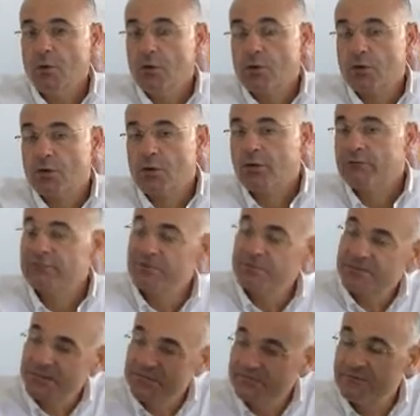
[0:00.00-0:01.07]
we could go
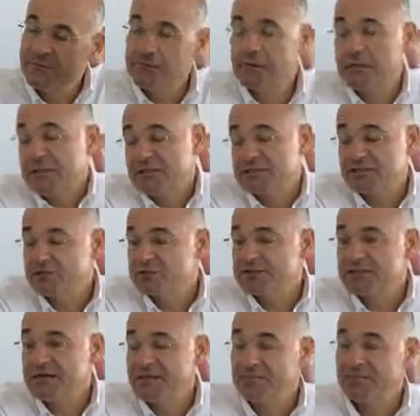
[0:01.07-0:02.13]
from let's use
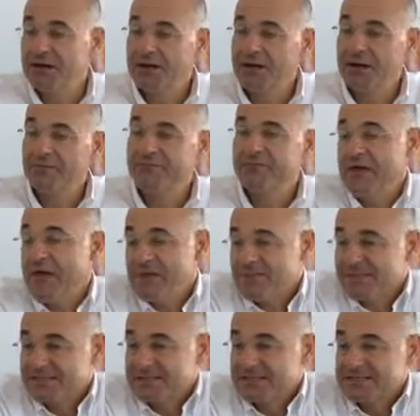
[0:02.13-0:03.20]
some
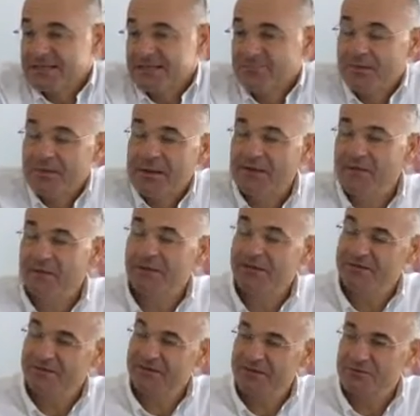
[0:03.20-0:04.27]
famous example. I know
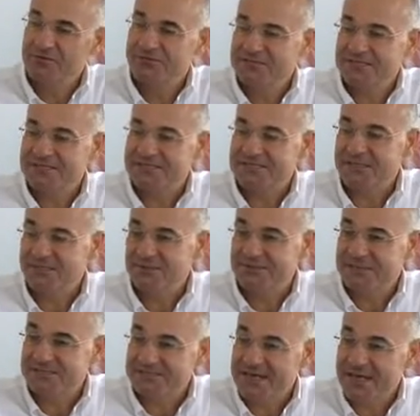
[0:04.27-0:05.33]
whenever I use these
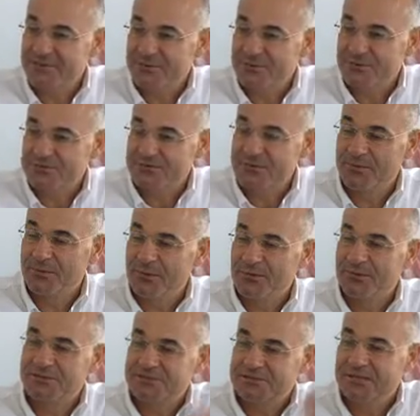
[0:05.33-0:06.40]
examples in Cyprus, people
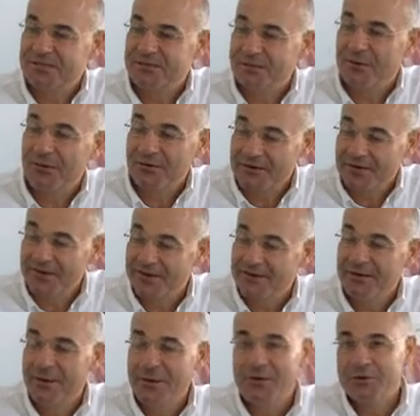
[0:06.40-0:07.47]
always say, oh, they
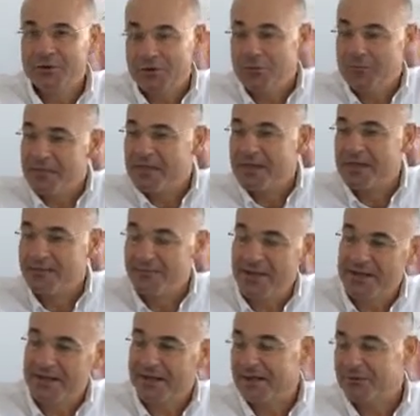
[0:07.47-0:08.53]
are, big
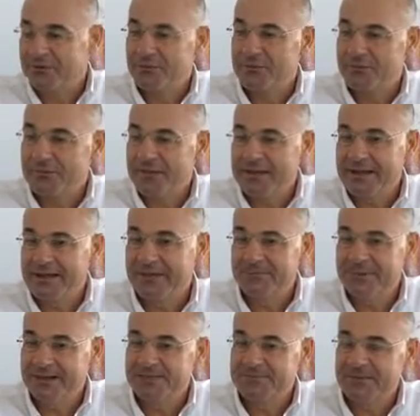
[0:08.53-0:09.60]
American or European
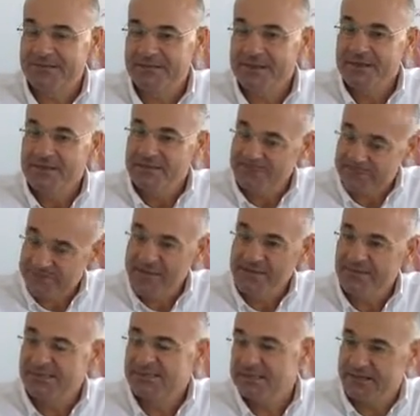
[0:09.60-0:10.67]
companies, but they're
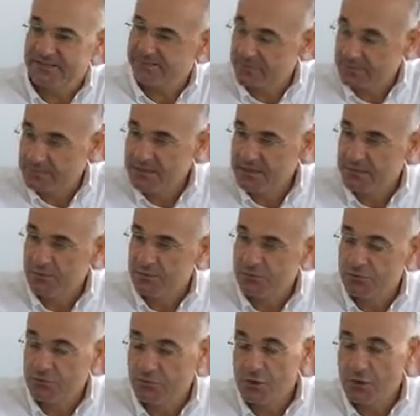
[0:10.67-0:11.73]
famous enough for people
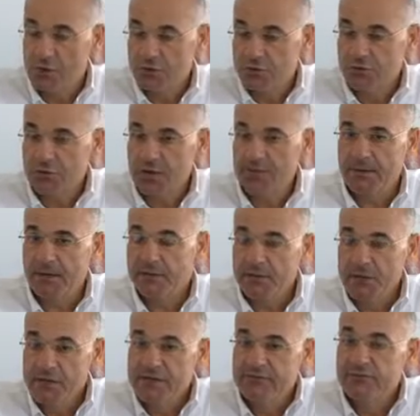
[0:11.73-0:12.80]
to know
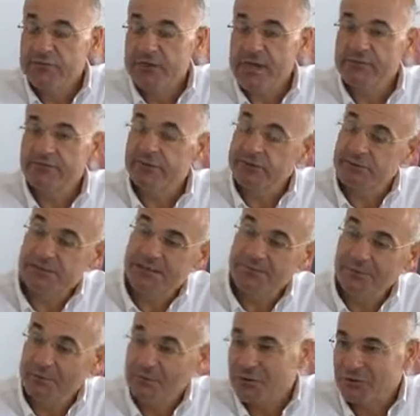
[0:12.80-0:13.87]
about. If you take, for
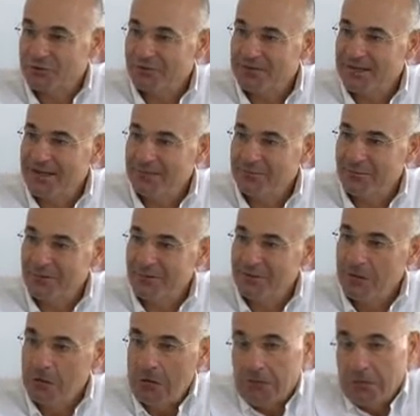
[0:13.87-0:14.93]
example, Procter & Gamble.
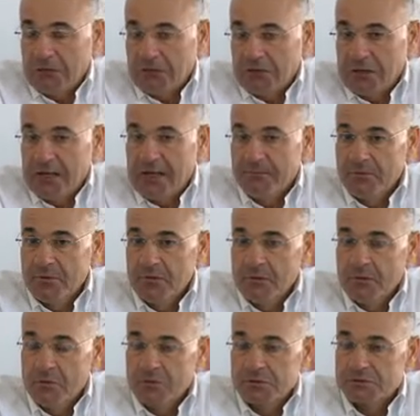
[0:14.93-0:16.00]
Procter &
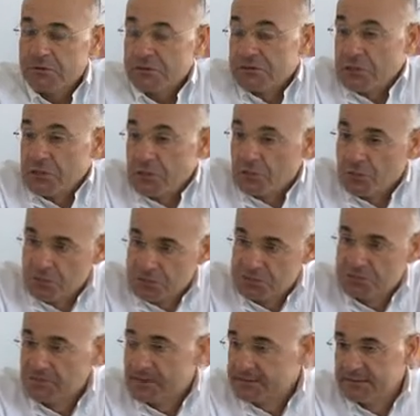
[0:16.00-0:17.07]
Gamble is a
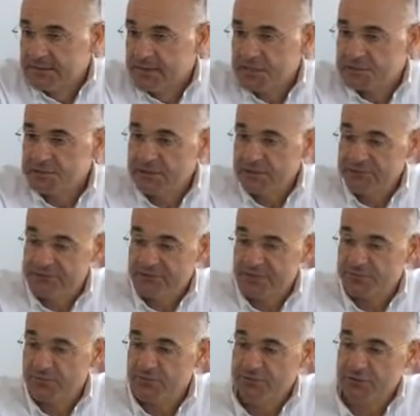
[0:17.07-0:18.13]
huge multinational,
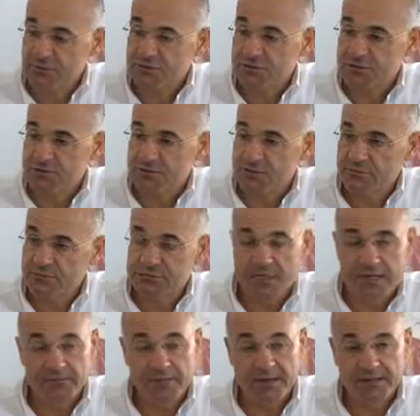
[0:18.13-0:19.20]
fast-moving consumer goods
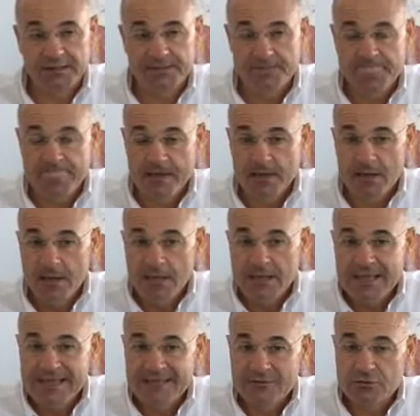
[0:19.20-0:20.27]
company.
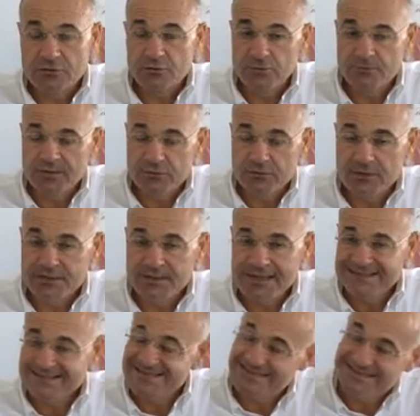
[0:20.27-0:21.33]
Between
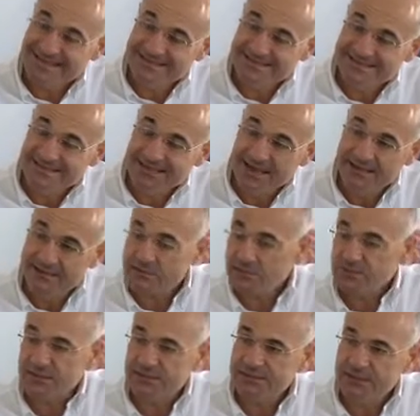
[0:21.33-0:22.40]
1999 and
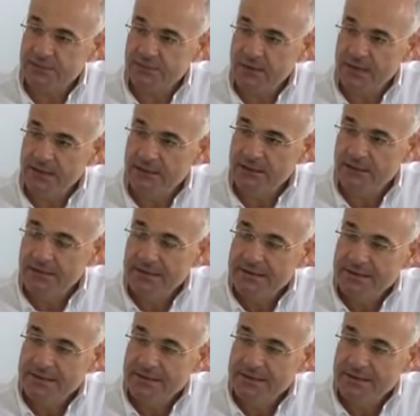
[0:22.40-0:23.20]
2001,